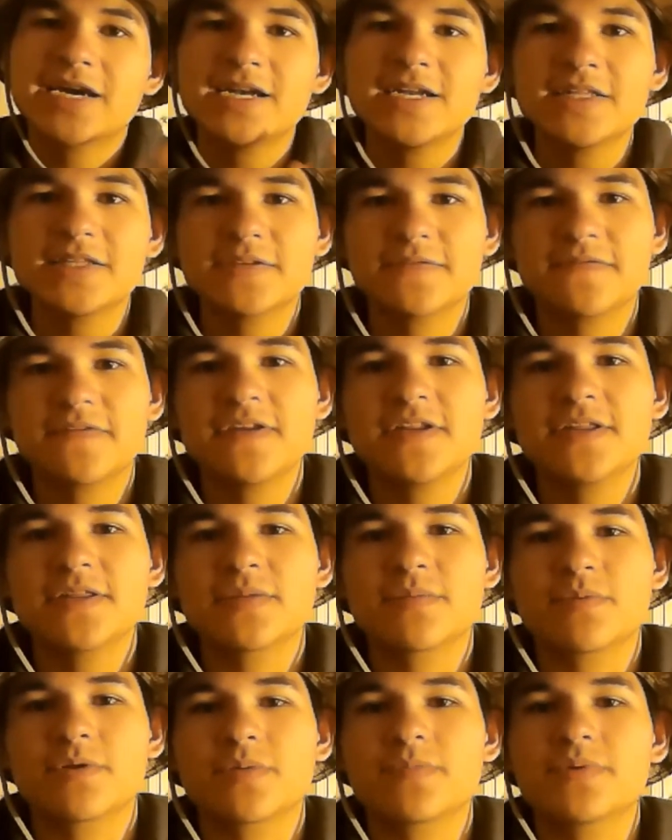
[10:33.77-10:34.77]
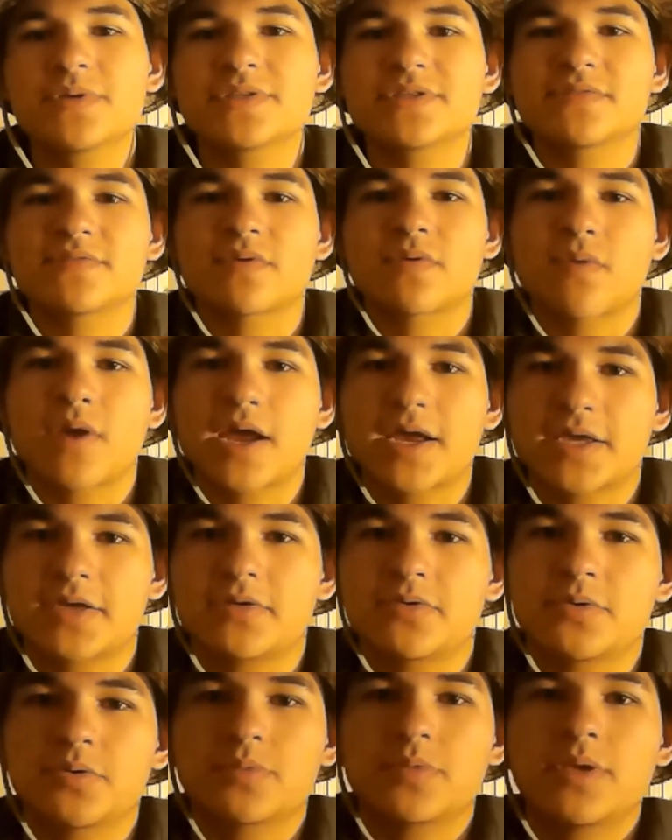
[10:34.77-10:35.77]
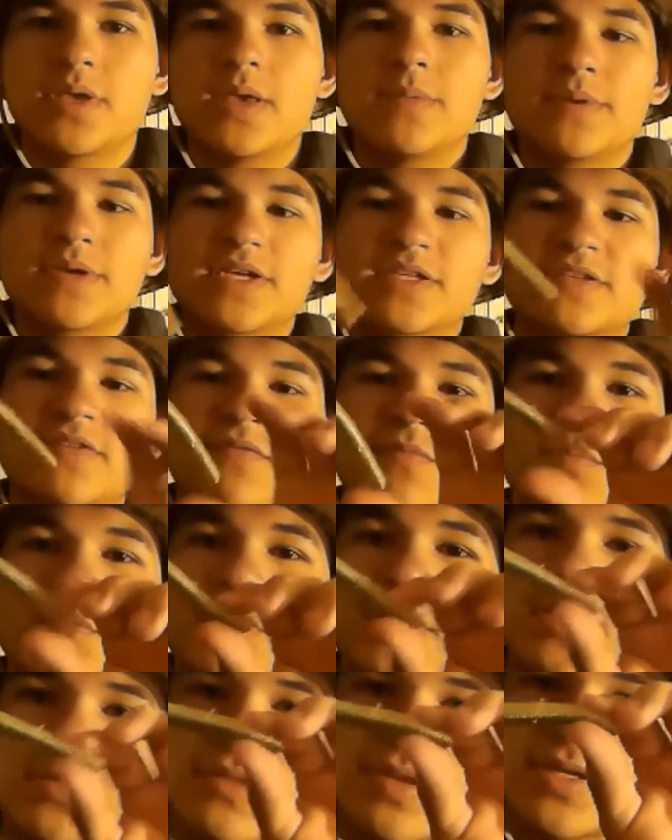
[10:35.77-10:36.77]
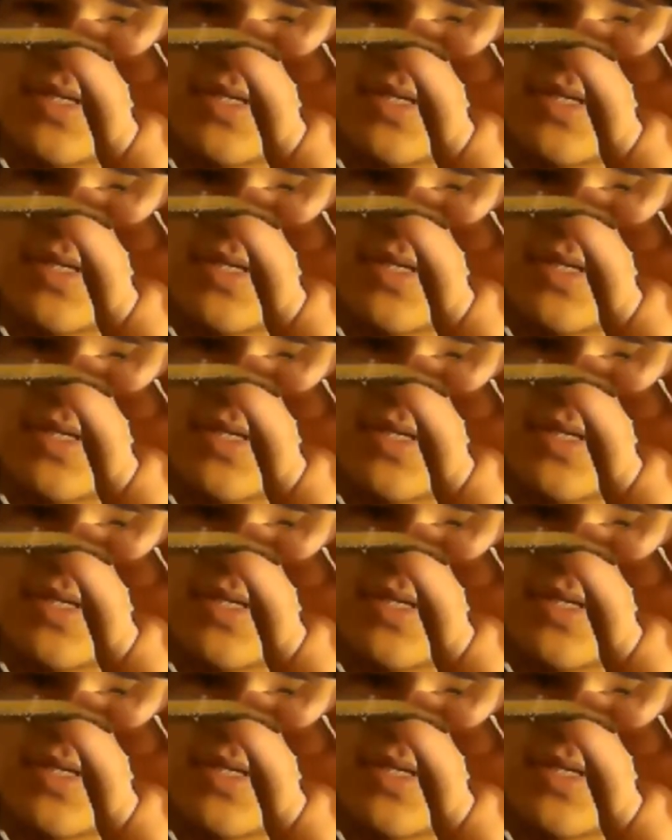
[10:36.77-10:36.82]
defeating the purpose of a wacky worm. Because if you put it on this